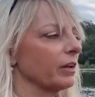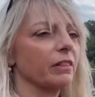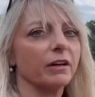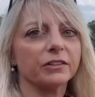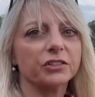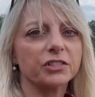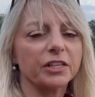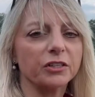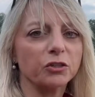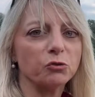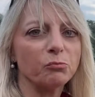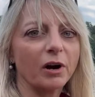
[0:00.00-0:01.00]
launched at
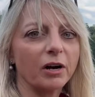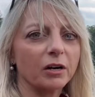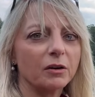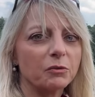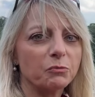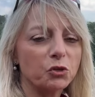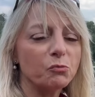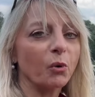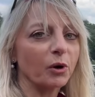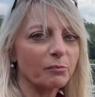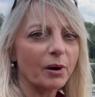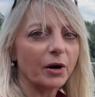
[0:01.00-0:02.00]

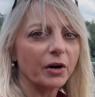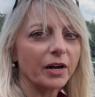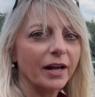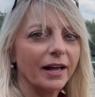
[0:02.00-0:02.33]
Newport Park.